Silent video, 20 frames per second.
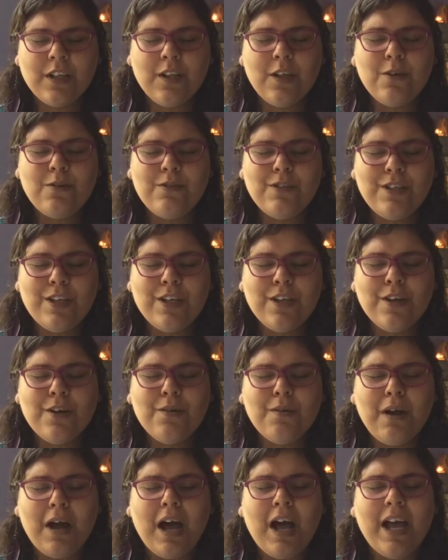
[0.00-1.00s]
closing
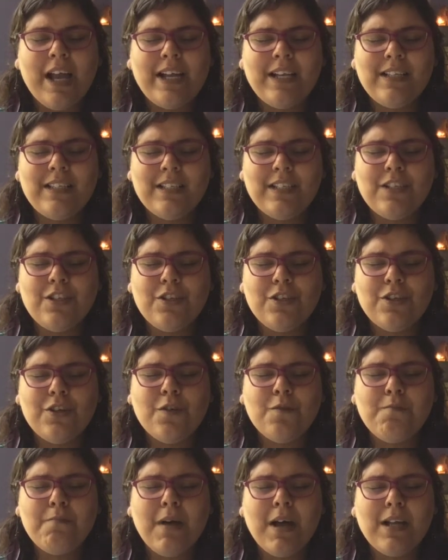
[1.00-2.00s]
your eyes into
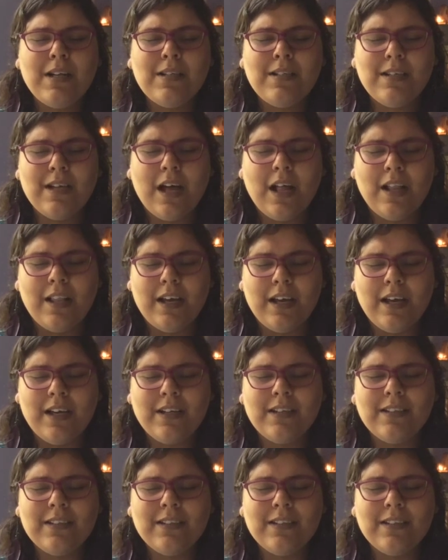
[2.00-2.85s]
your mandala,